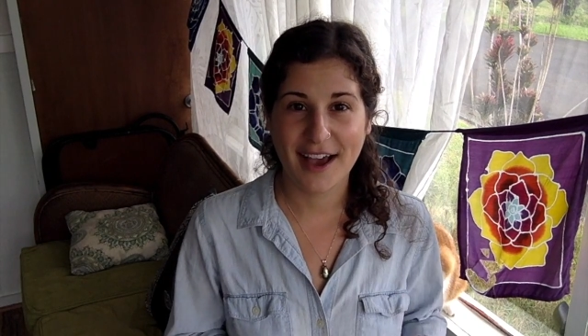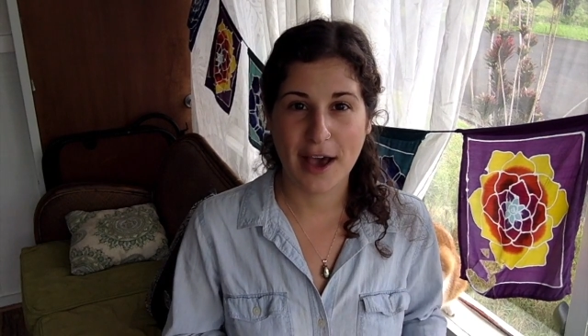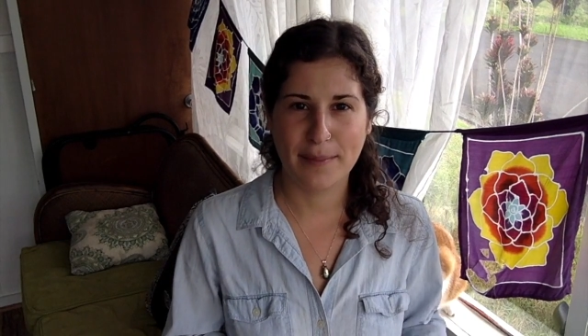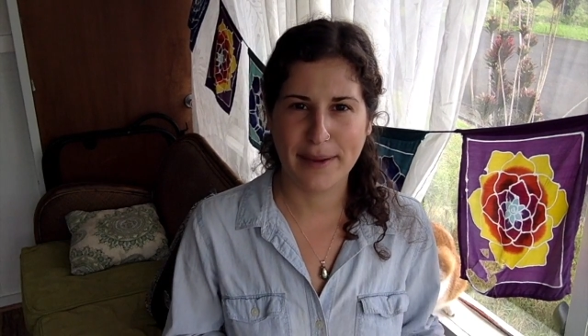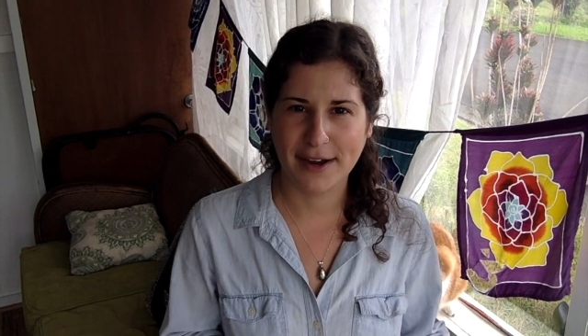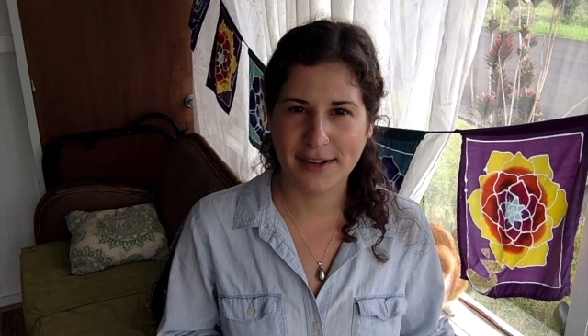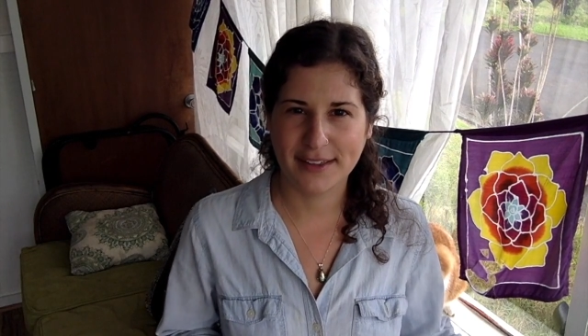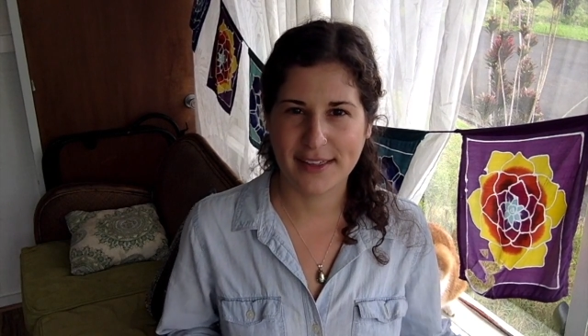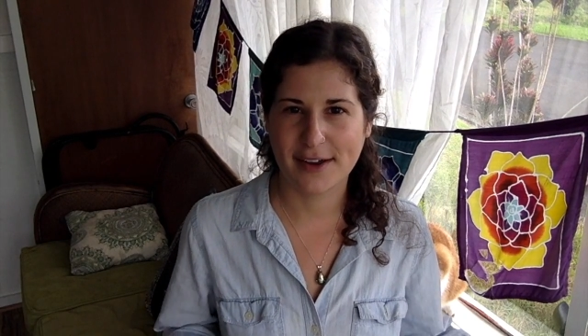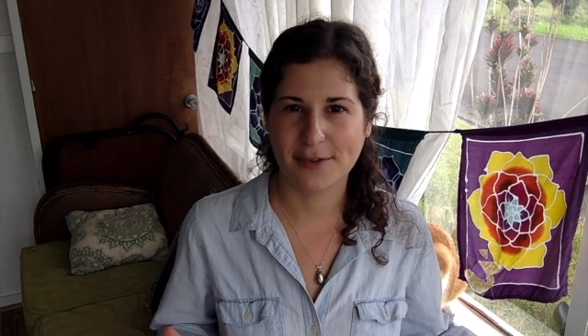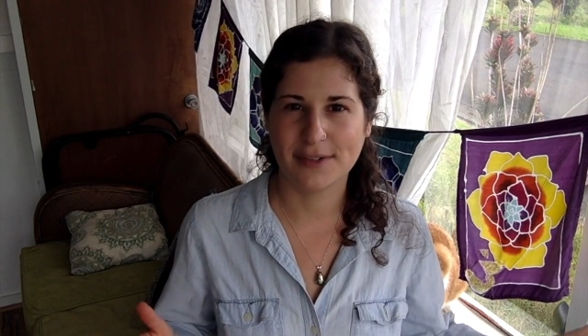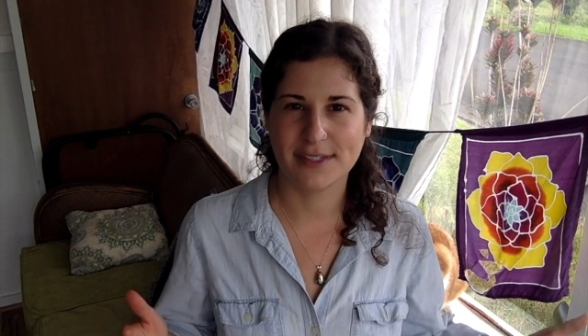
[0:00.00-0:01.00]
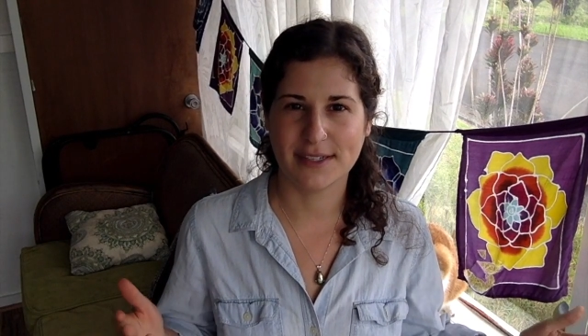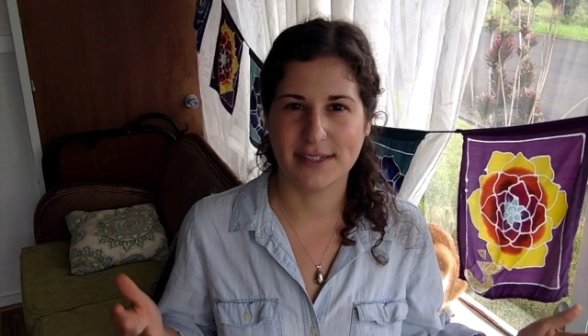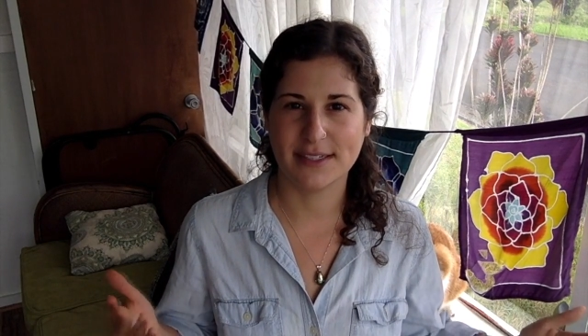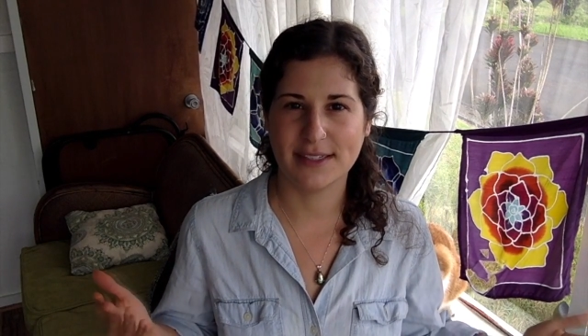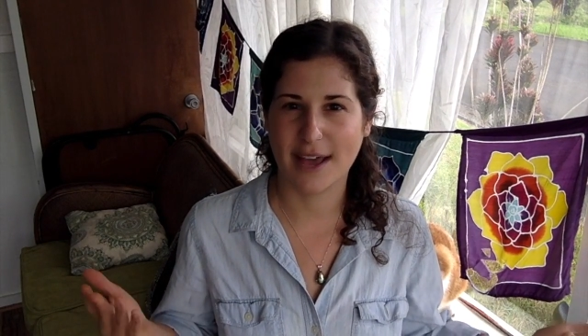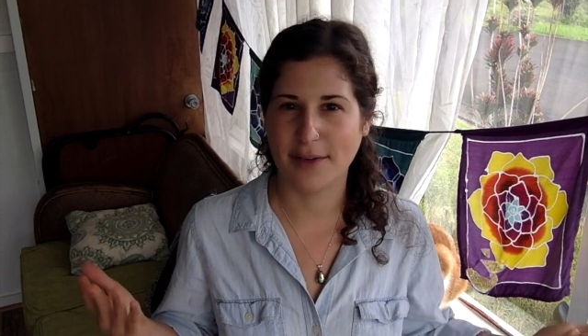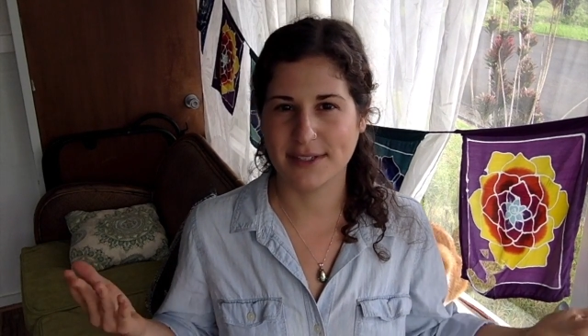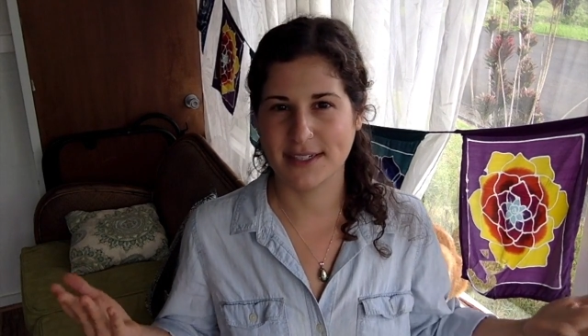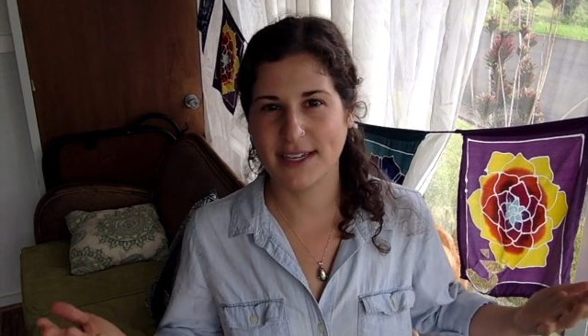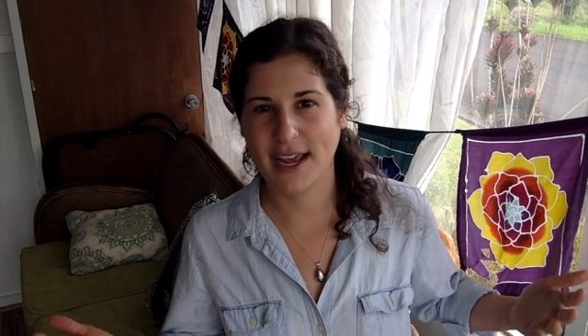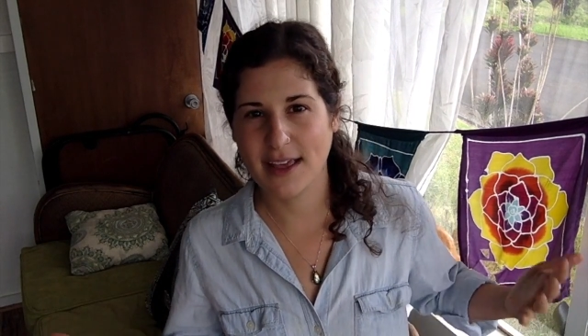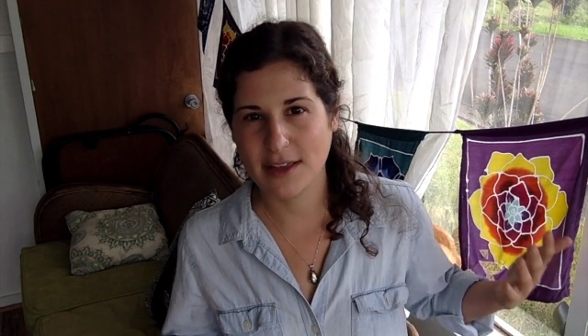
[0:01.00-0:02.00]
apparently that was a
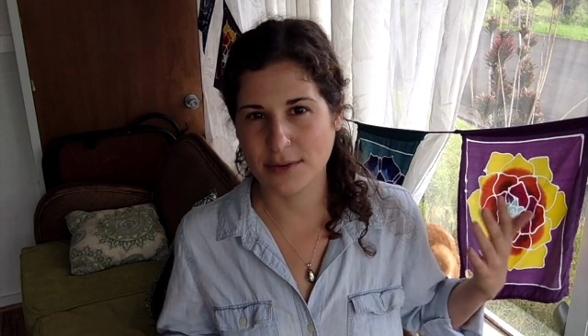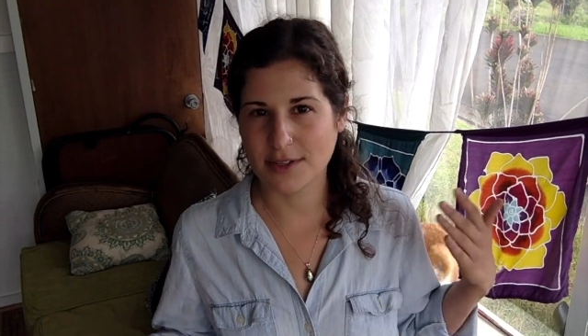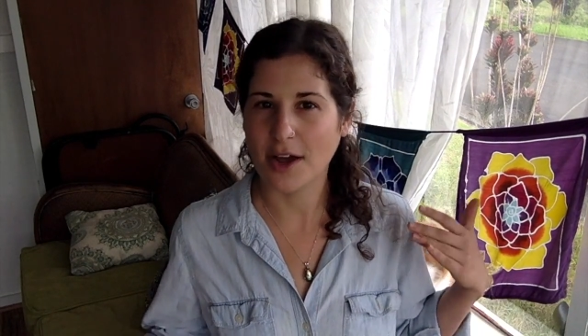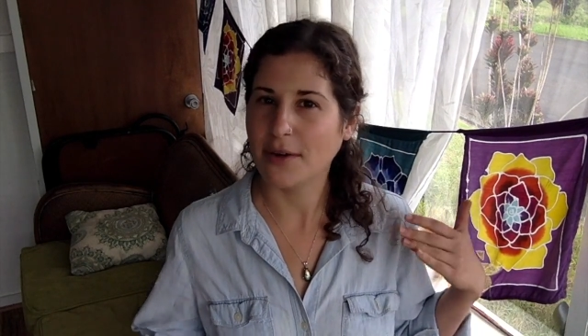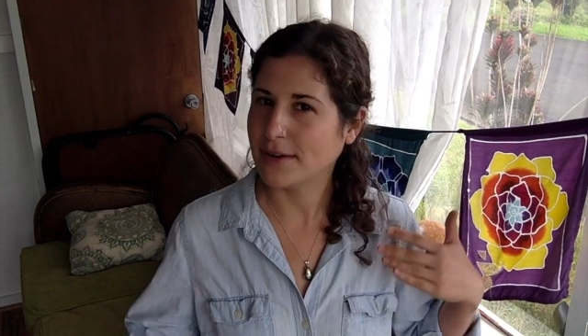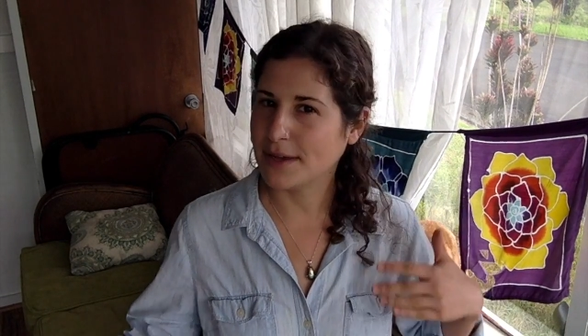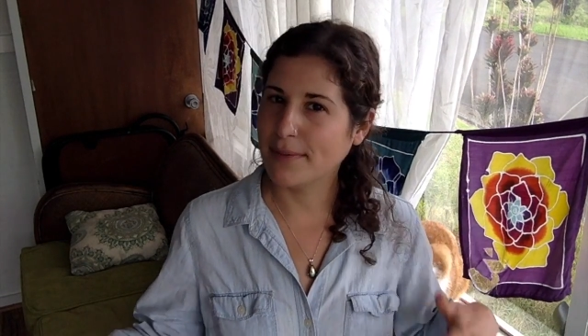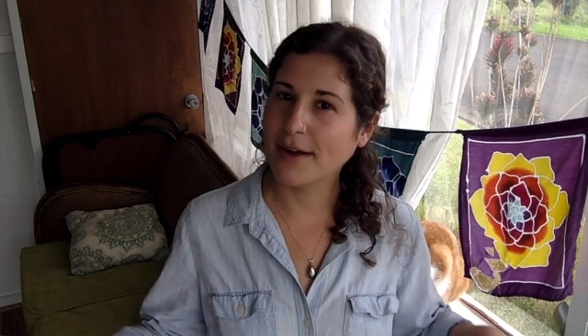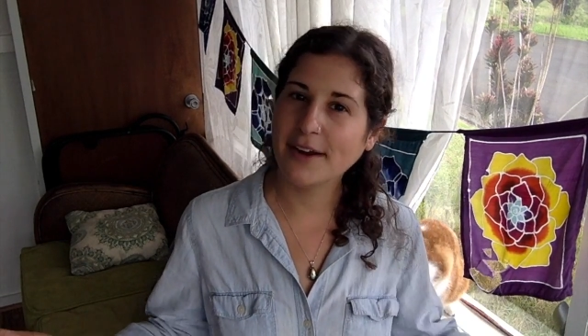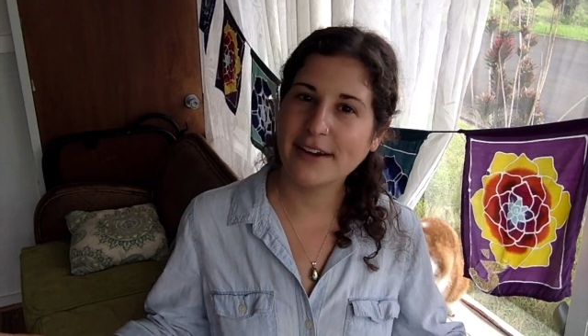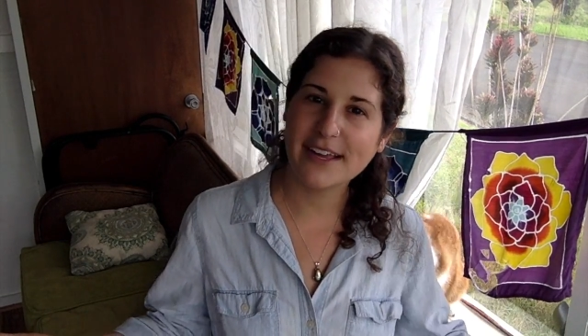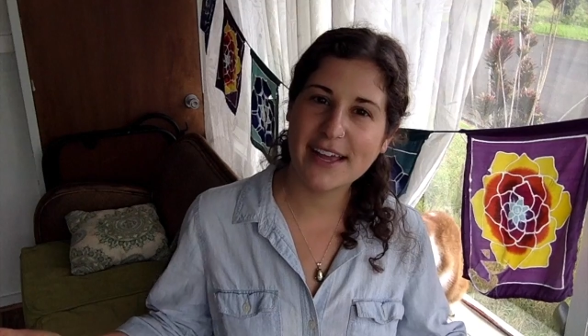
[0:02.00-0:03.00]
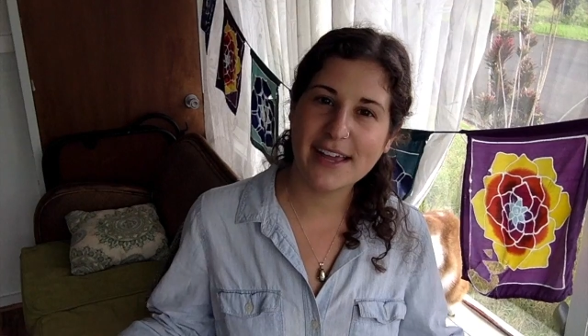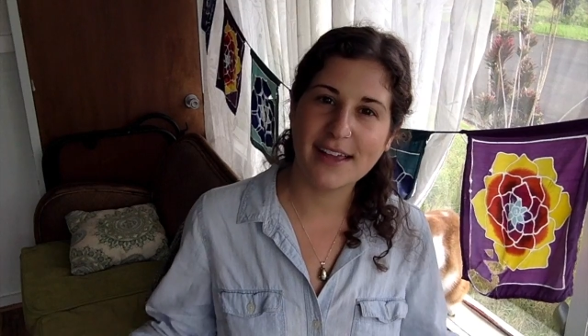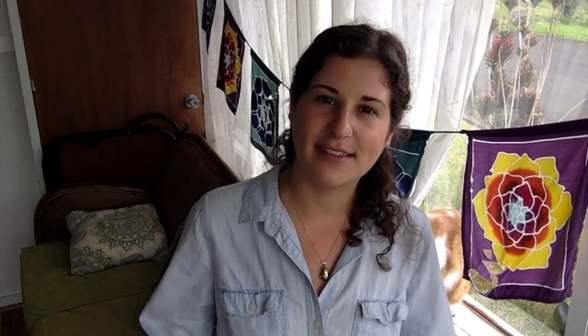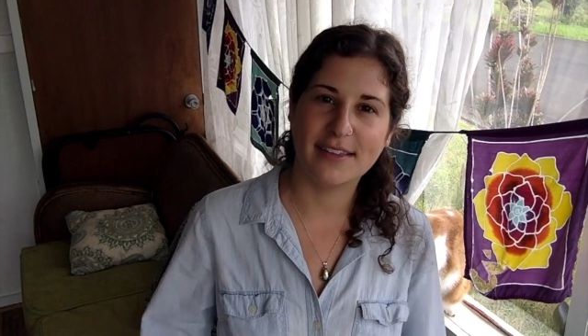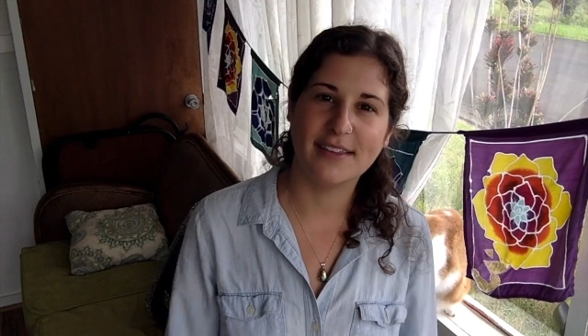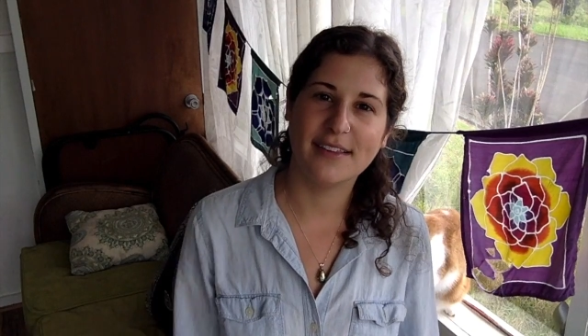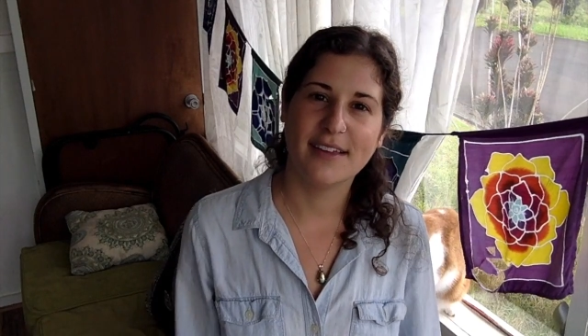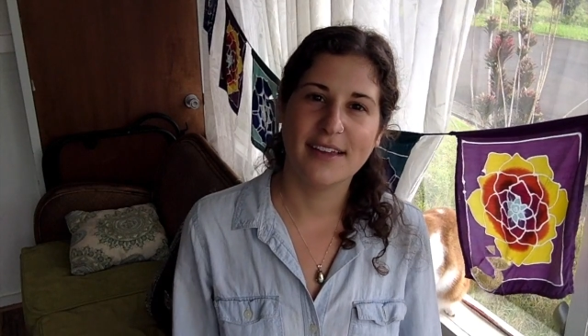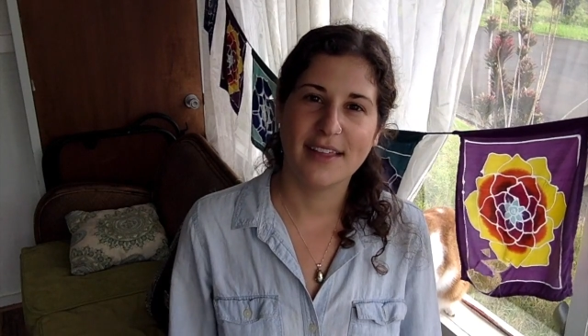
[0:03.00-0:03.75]
day there was already partying, and